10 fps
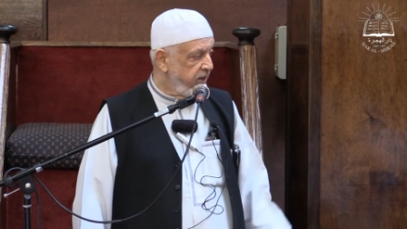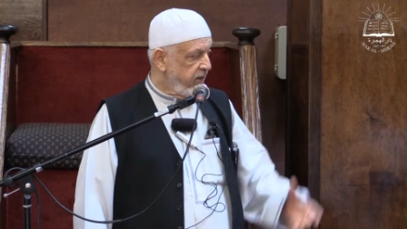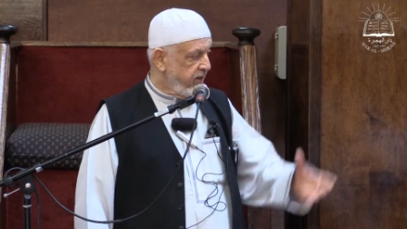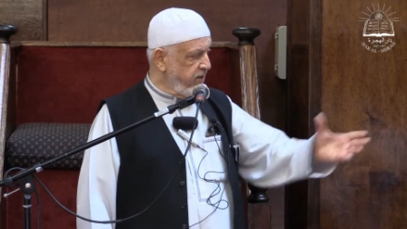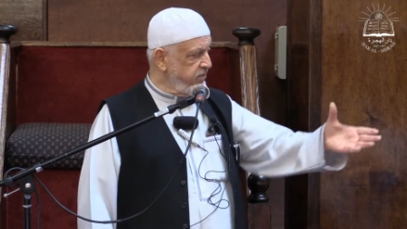
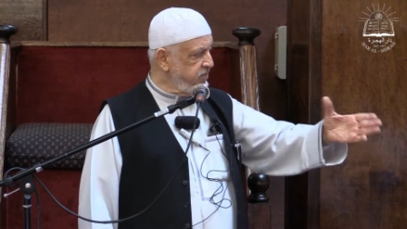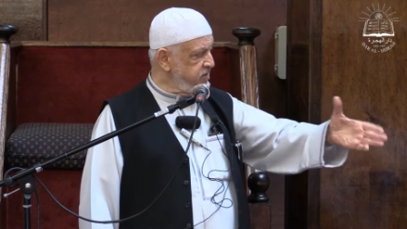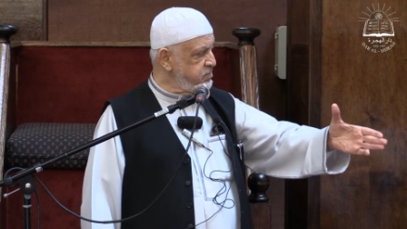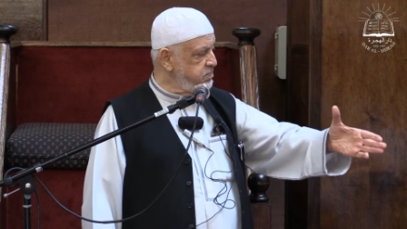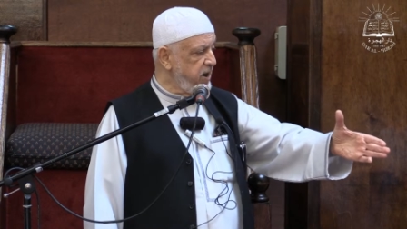Give
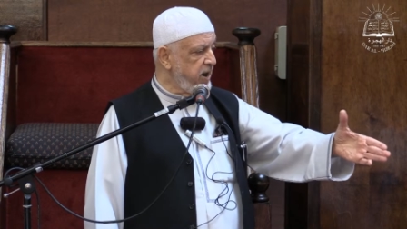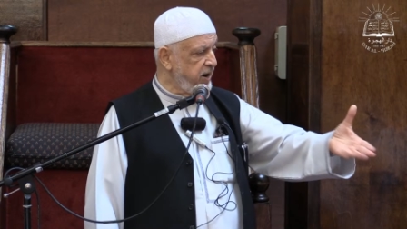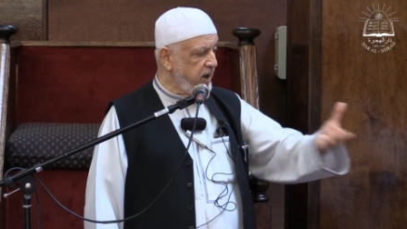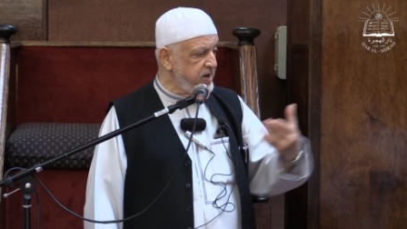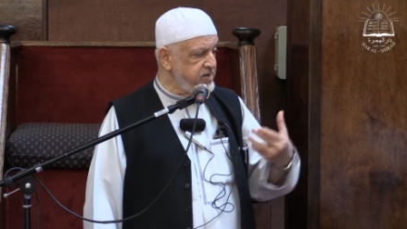this
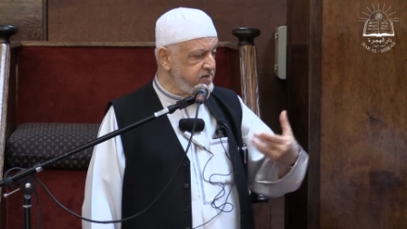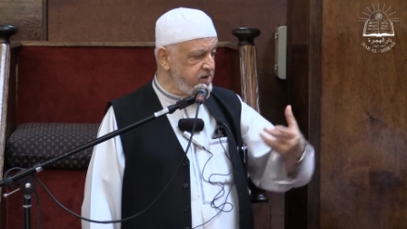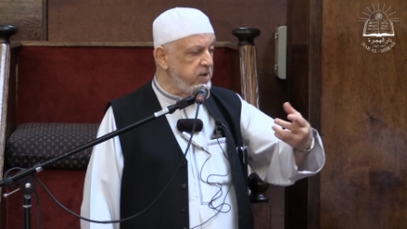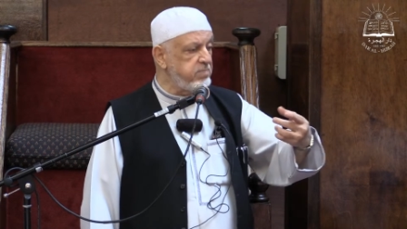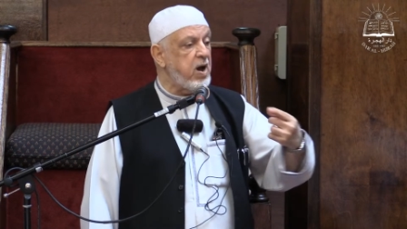man, I
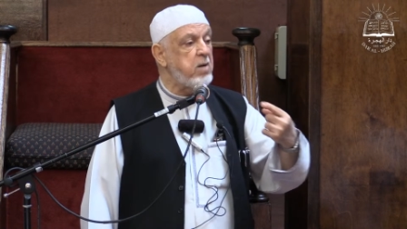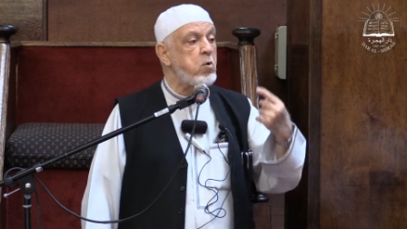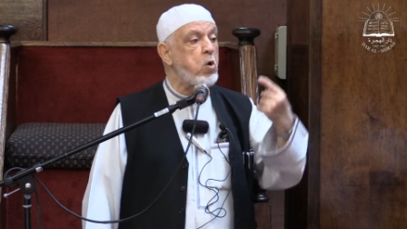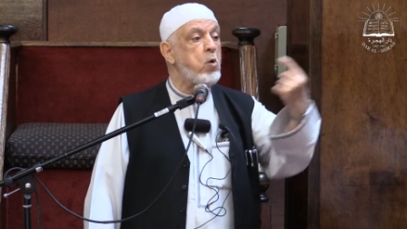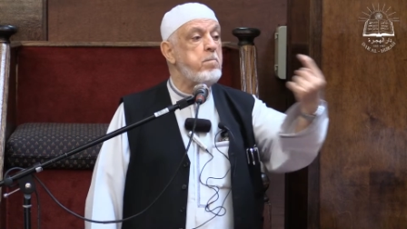see him a
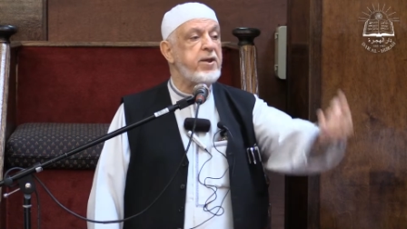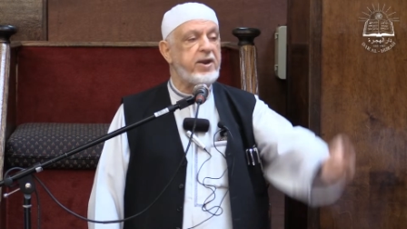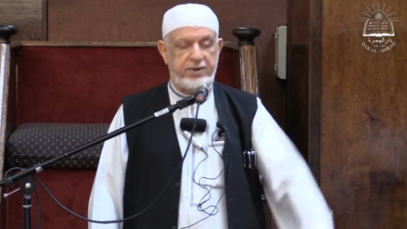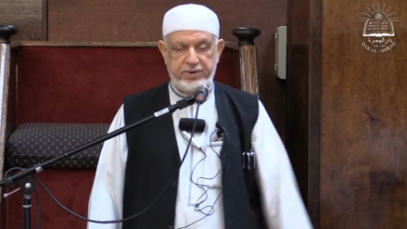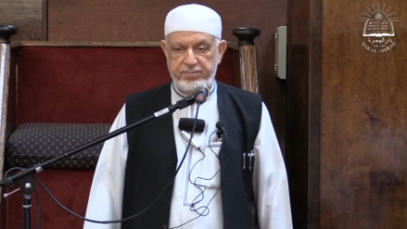
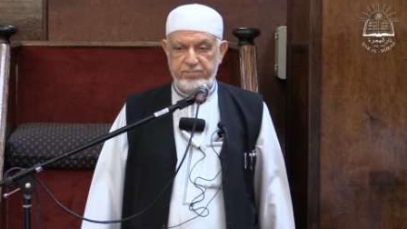mu'min.